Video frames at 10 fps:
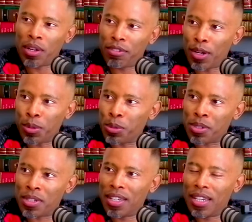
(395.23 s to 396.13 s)
have a
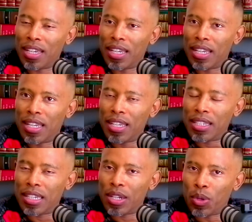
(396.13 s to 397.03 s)
house. He
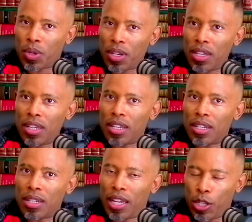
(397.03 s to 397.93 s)
said, okay,
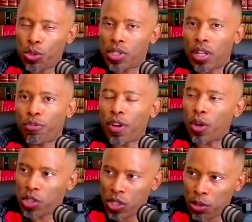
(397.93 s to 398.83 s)
uh, get yourself a
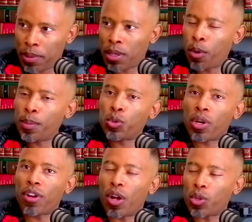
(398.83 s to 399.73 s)
house. He says, but the moment you
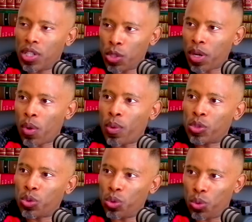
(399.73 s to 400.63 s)
have a house, here's what I
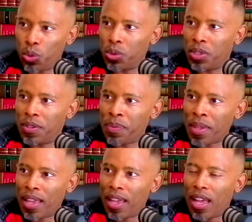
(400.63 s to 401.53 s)
want you to do.
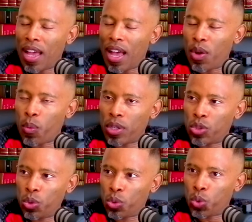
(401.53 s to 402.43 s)
Mm. I
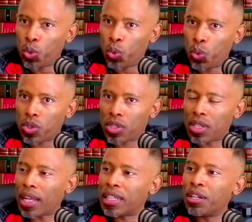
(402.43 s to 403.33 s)
want you to
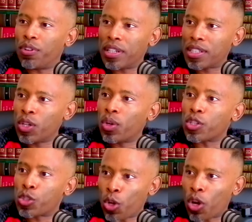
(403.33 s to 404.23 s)
start investing on
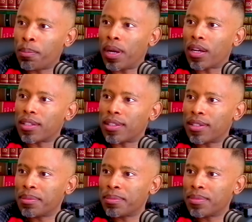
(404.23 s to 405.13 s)
the stock market.